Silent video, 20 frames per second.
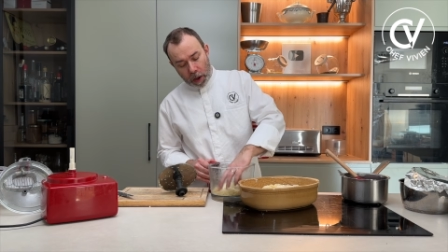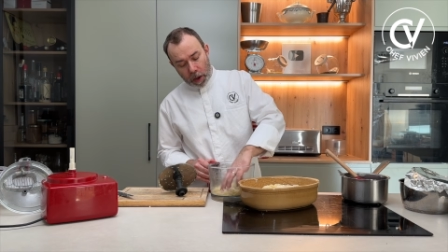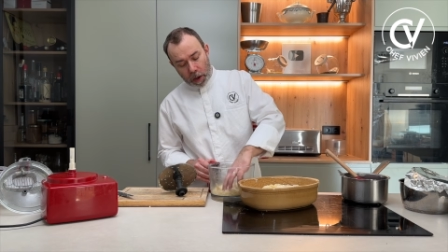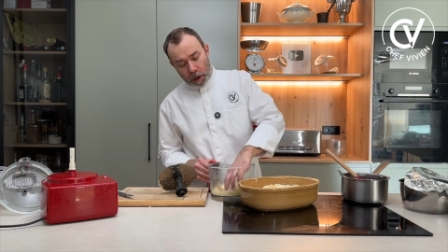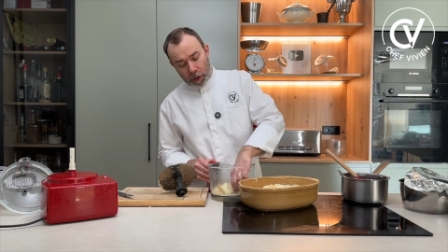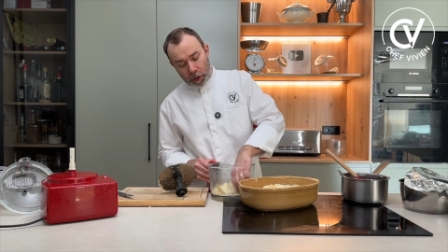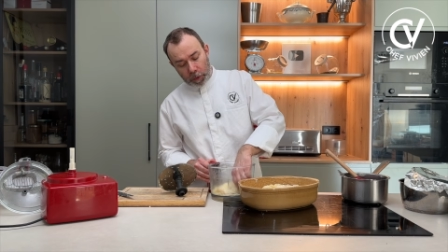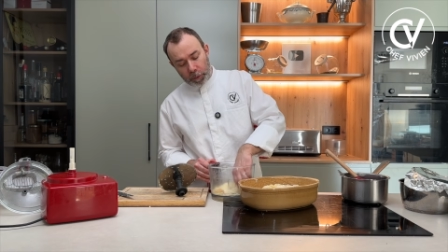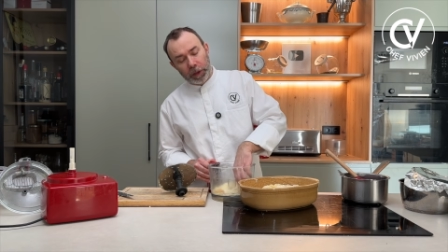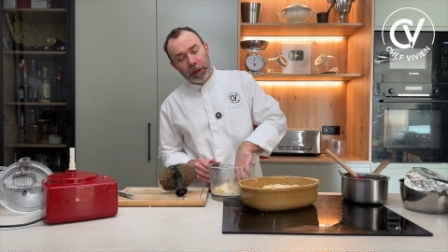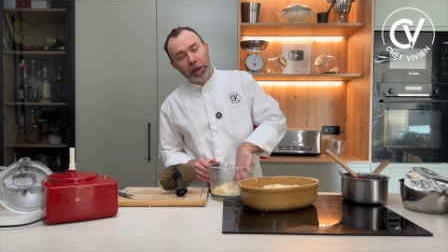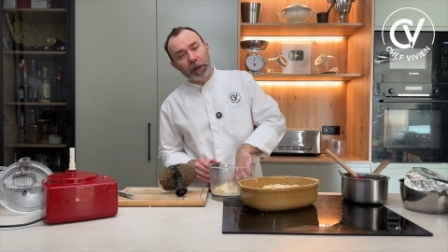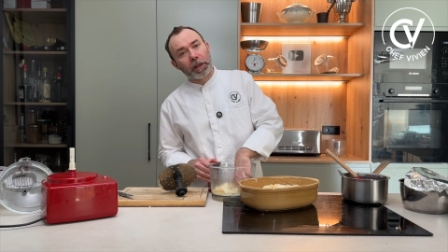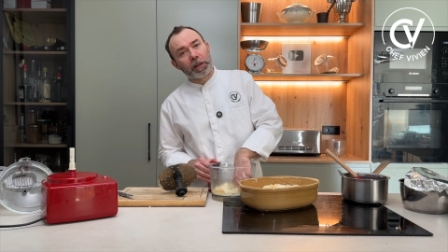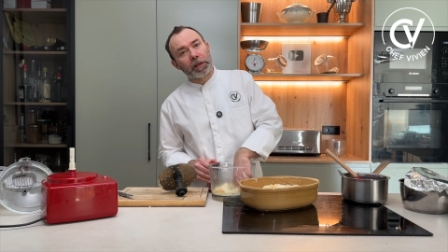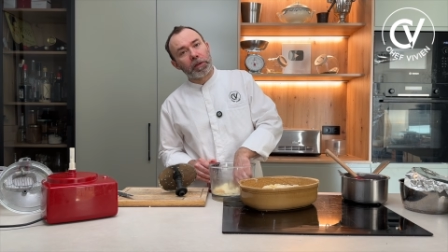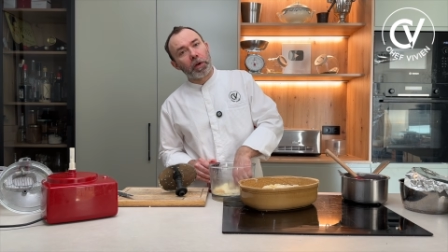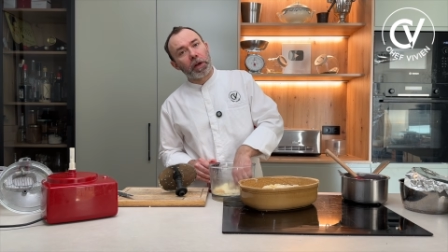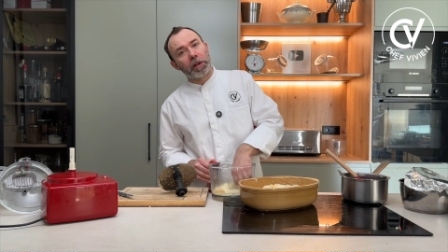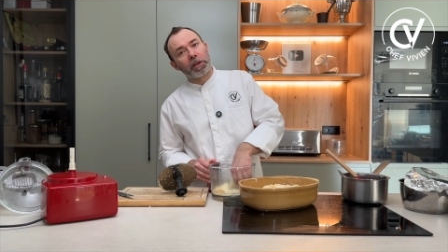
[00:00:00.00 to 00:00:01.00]
A bit
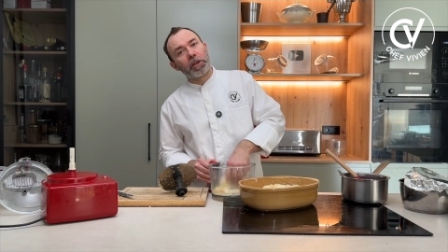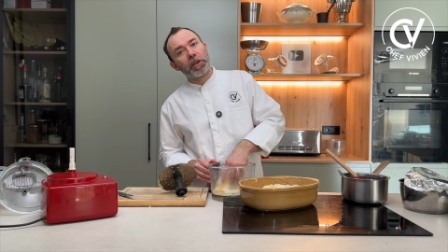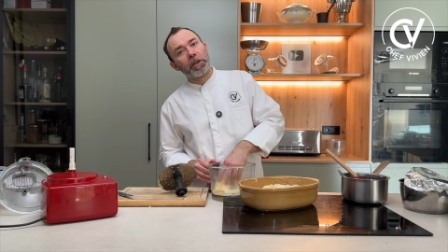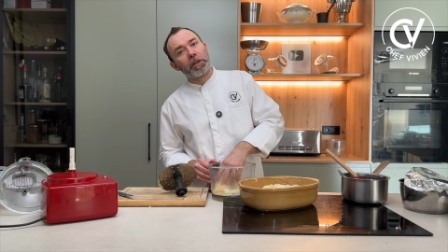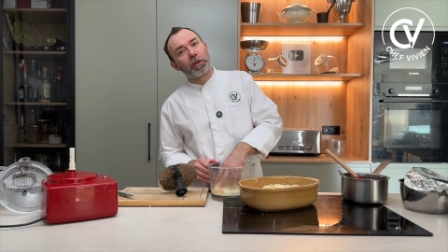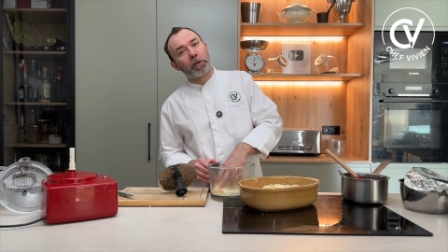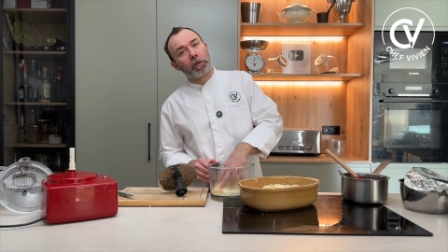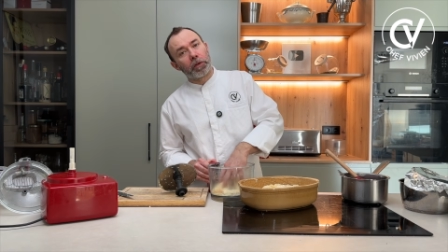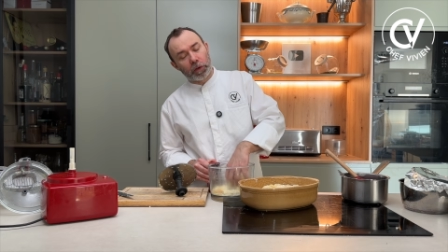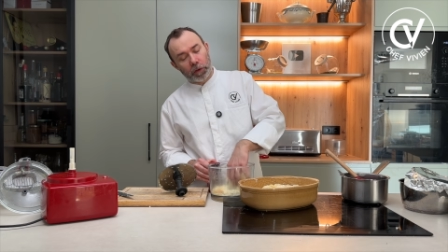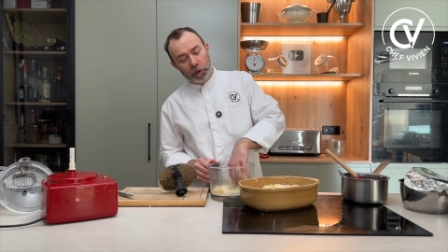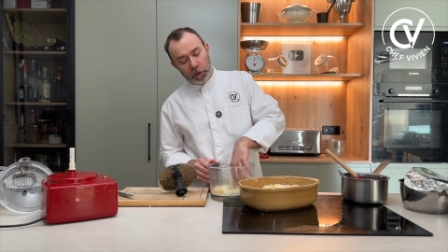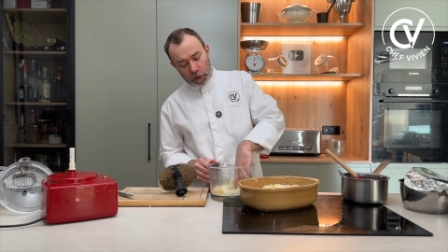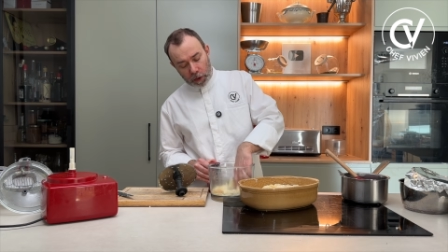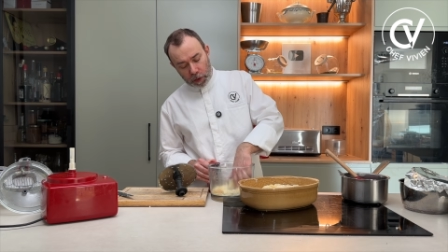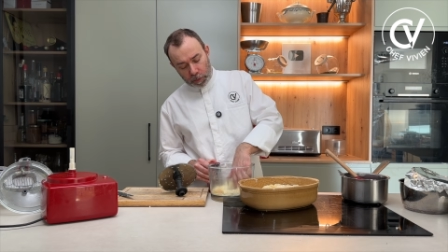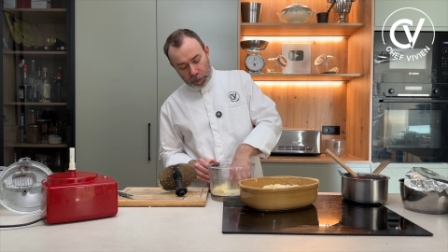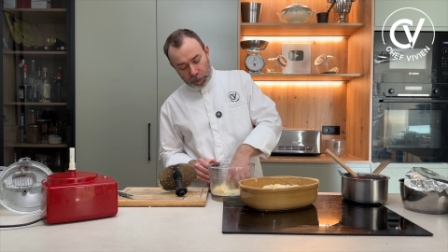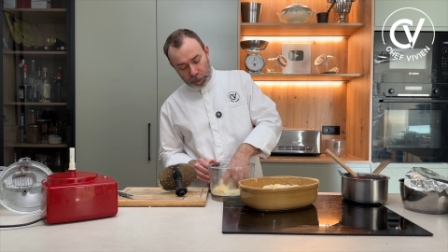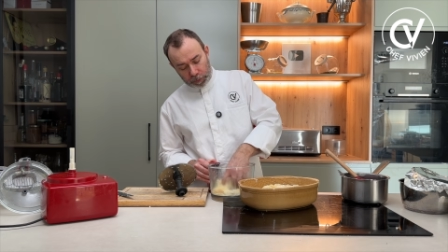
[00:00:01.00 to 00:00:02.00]
extra cheese on the top.